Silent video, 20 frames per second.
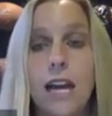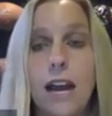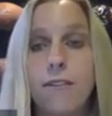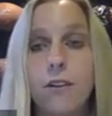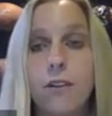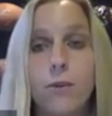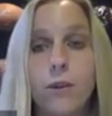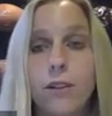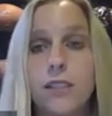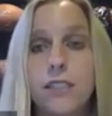
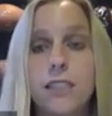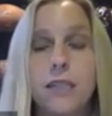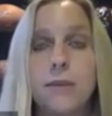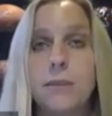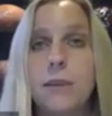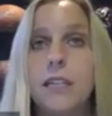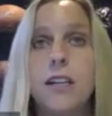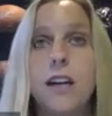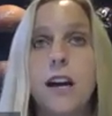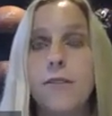Everyone's going to
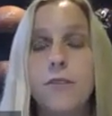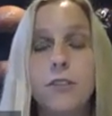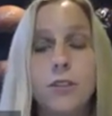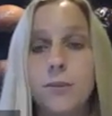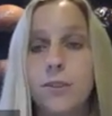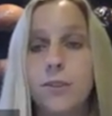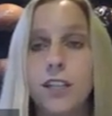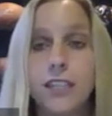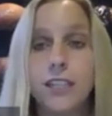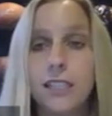be
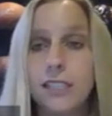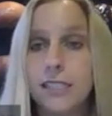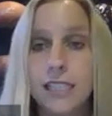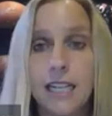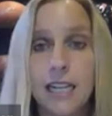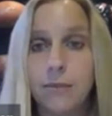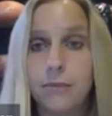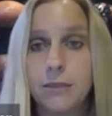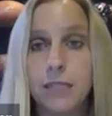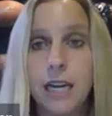comfortable at the
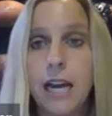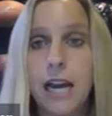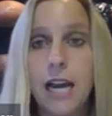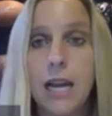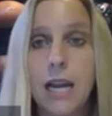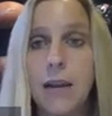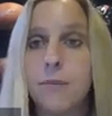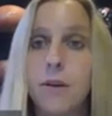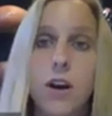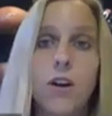same
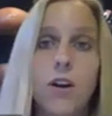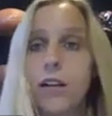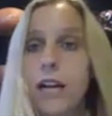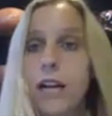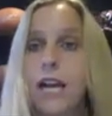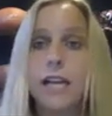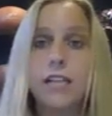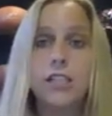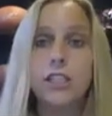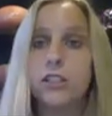time.
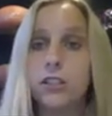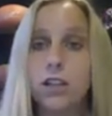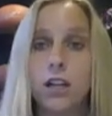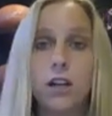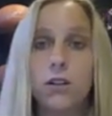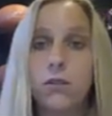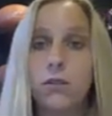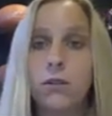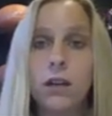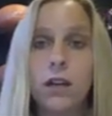Okay, just
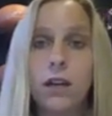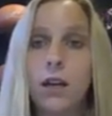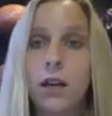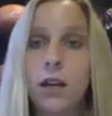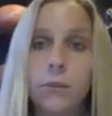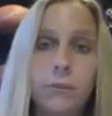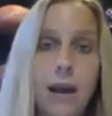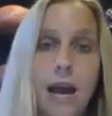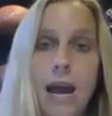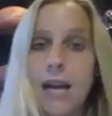go
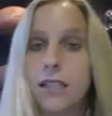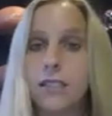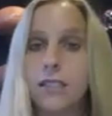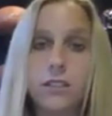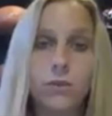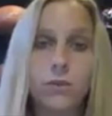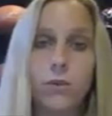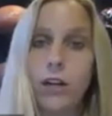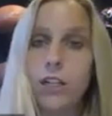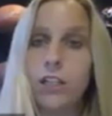back
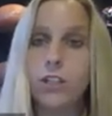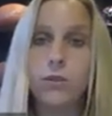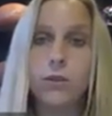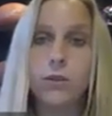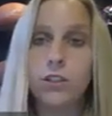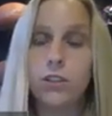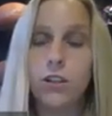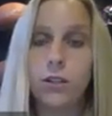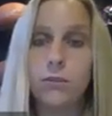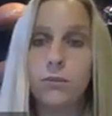to what you were
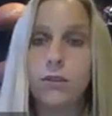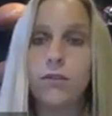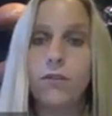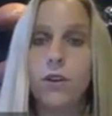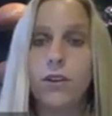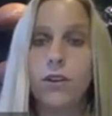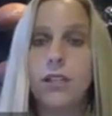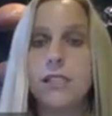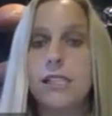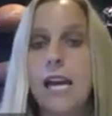doing
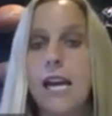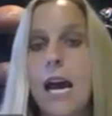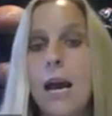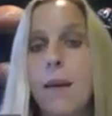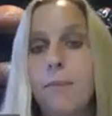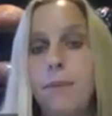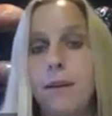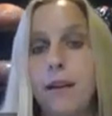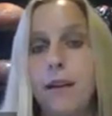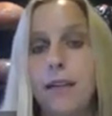before this
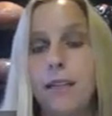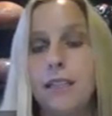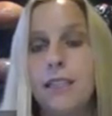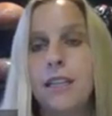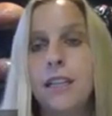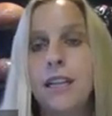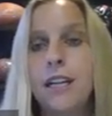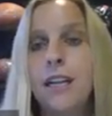happened.